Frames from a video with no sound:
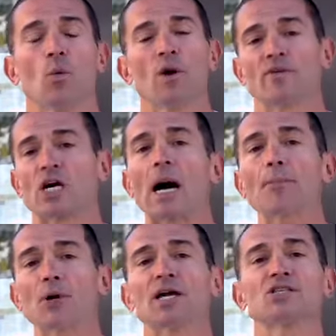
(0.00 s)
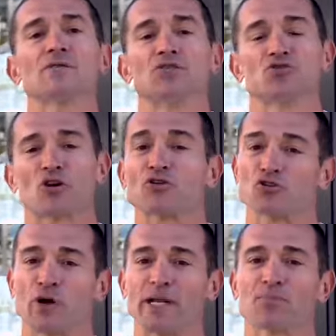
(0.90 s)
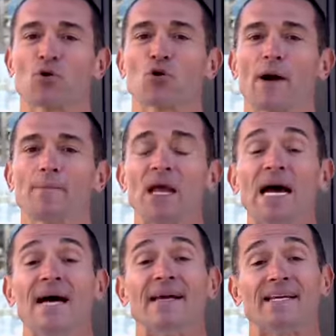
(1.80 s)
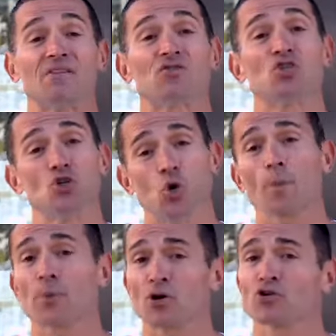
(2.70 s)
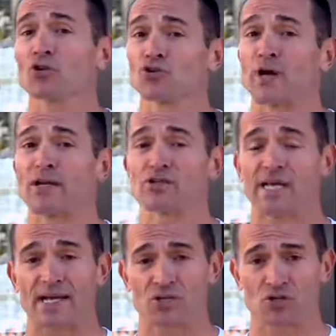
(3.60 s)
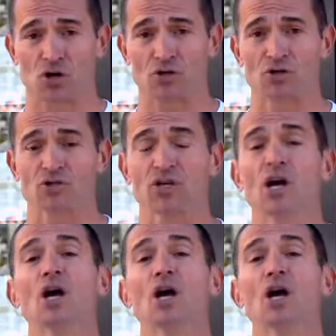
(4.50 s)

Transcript: we have a comprehensive instructor training program that gives your personal trainers and instructors